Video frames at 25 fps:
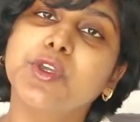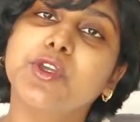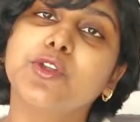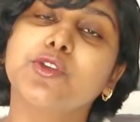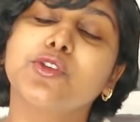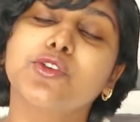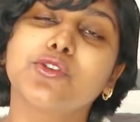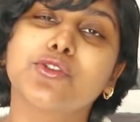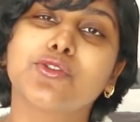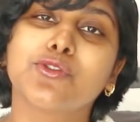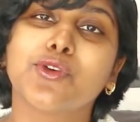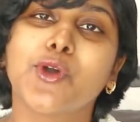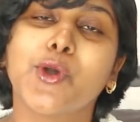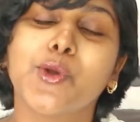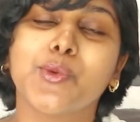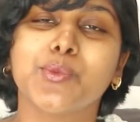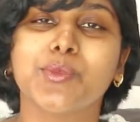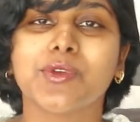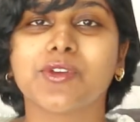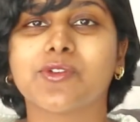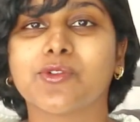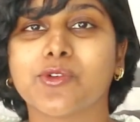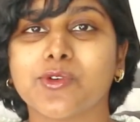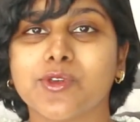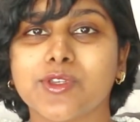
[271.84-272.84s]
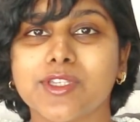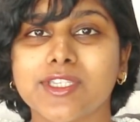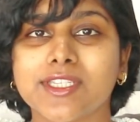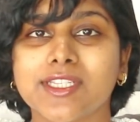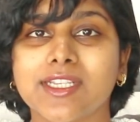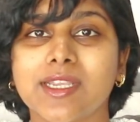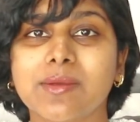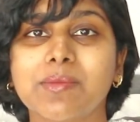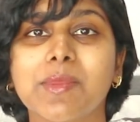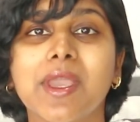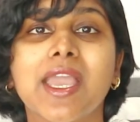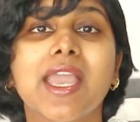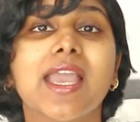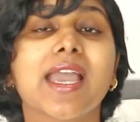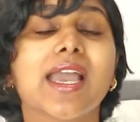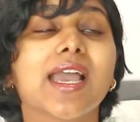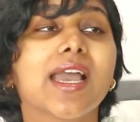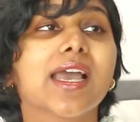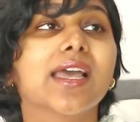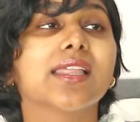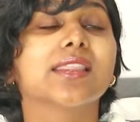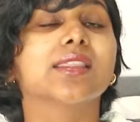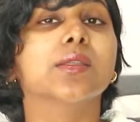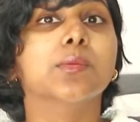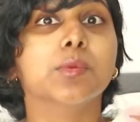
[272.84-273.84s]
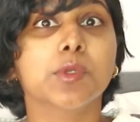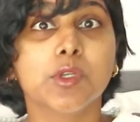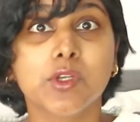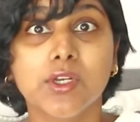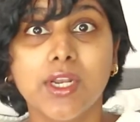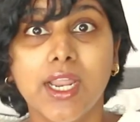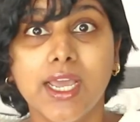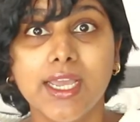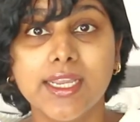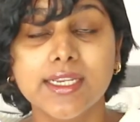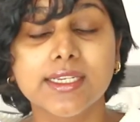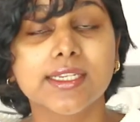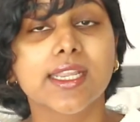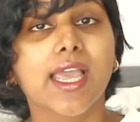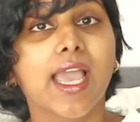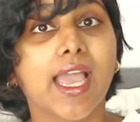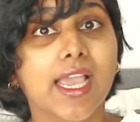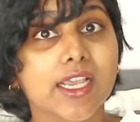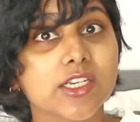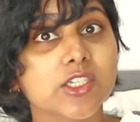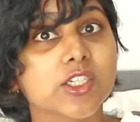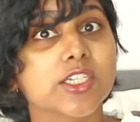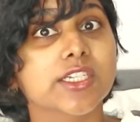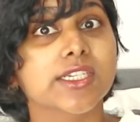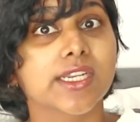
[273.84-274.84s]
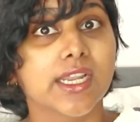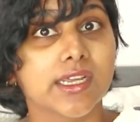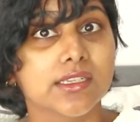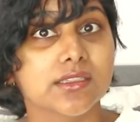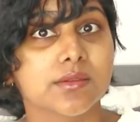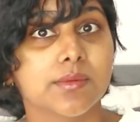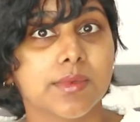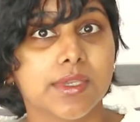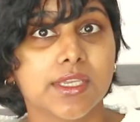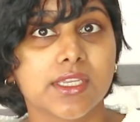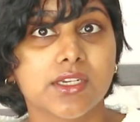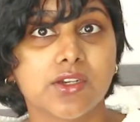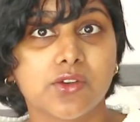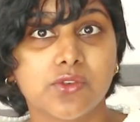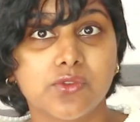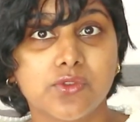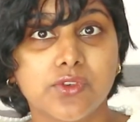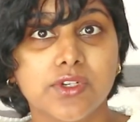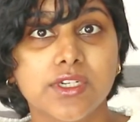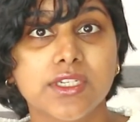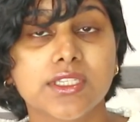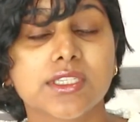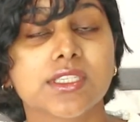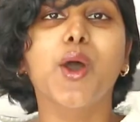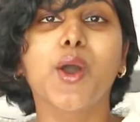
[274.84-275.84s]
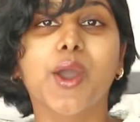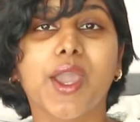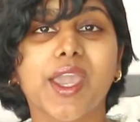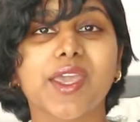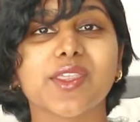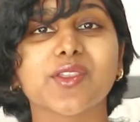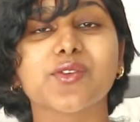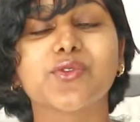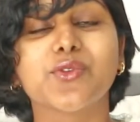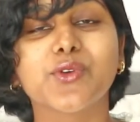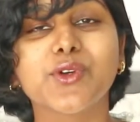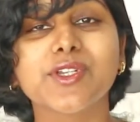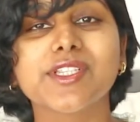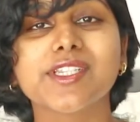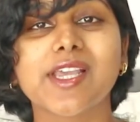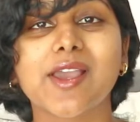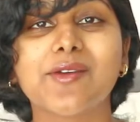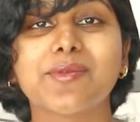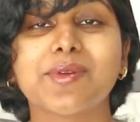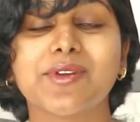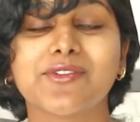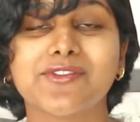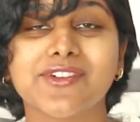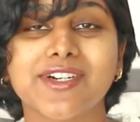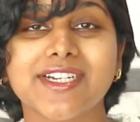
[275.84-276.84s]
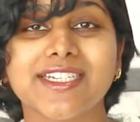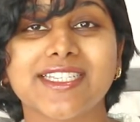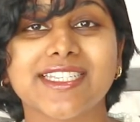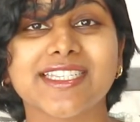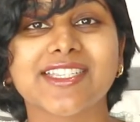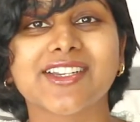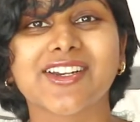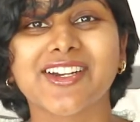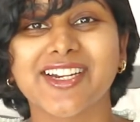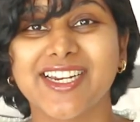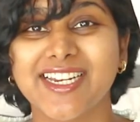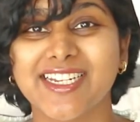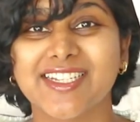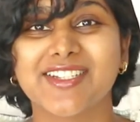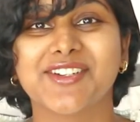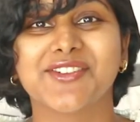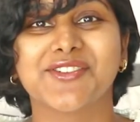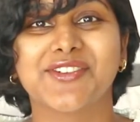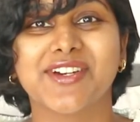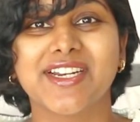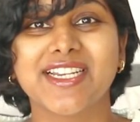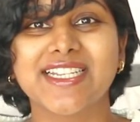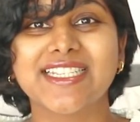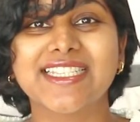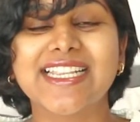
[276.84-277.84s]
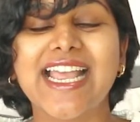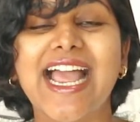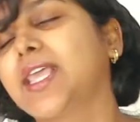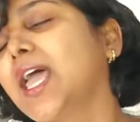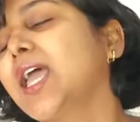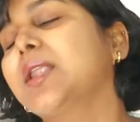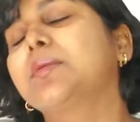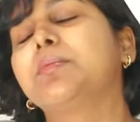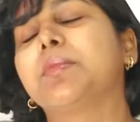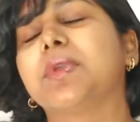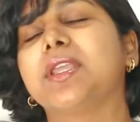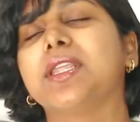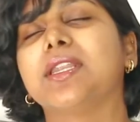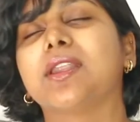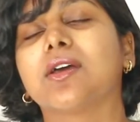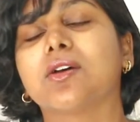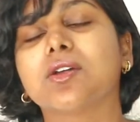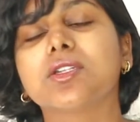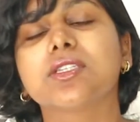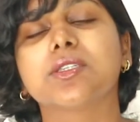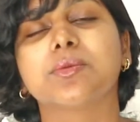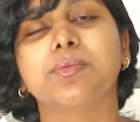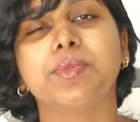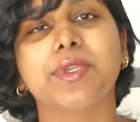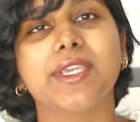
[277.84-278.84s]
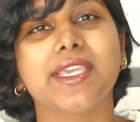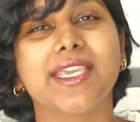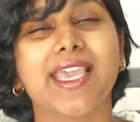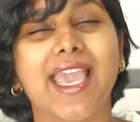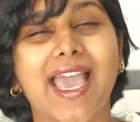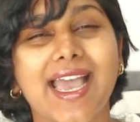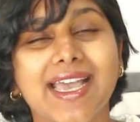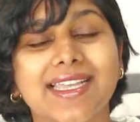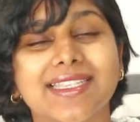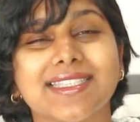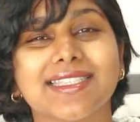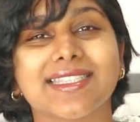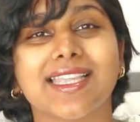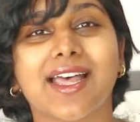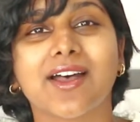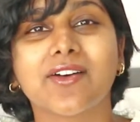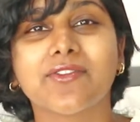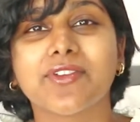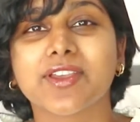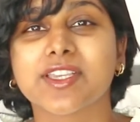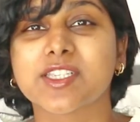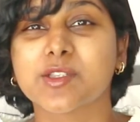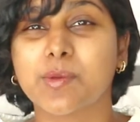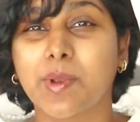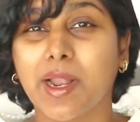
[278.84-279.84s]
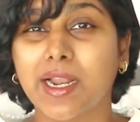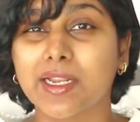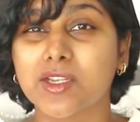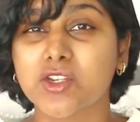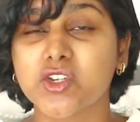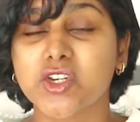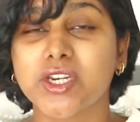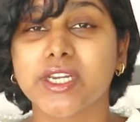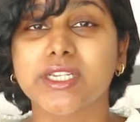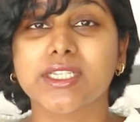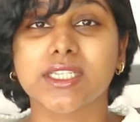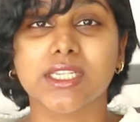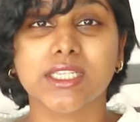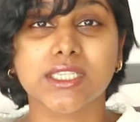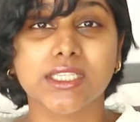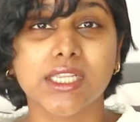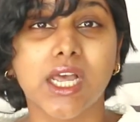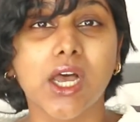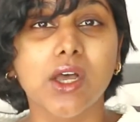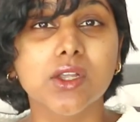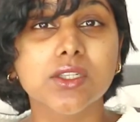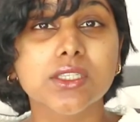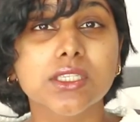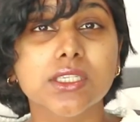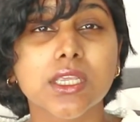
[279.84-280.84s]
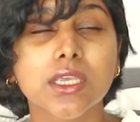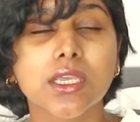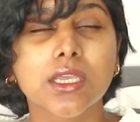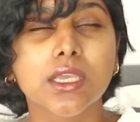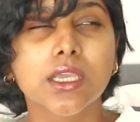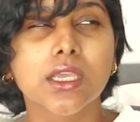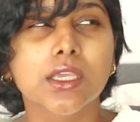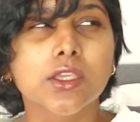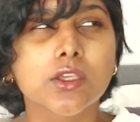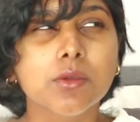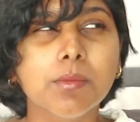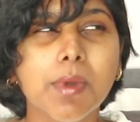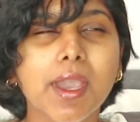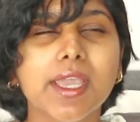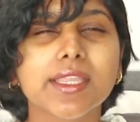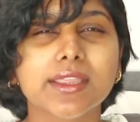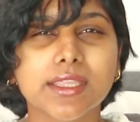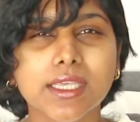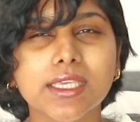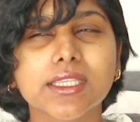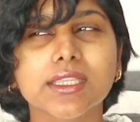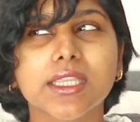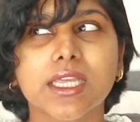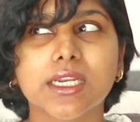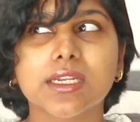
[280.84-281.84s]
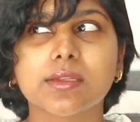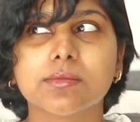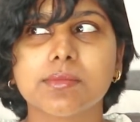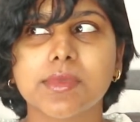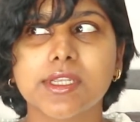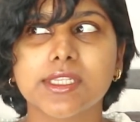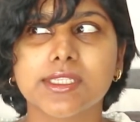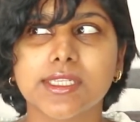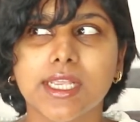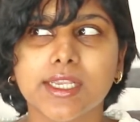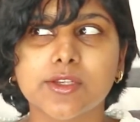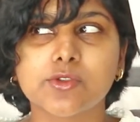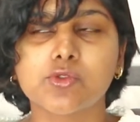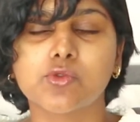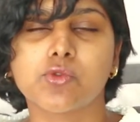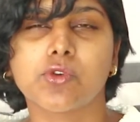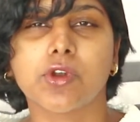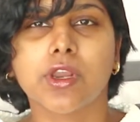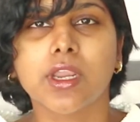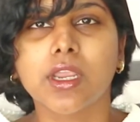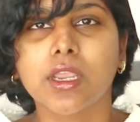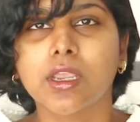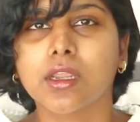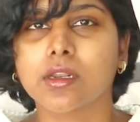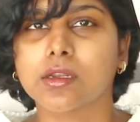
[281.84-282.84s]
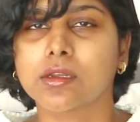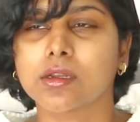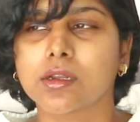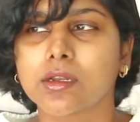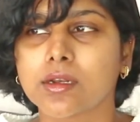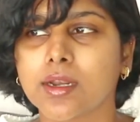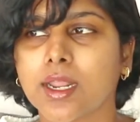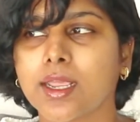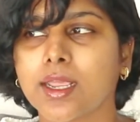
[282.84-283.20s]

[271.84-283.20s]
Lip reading: be on your phone before you sleep. The blue light actually does make a difference. Okay, the fourth type of rest is creative rest. That may not be as self-explanatory as it sounds. You might think that it means like drawing and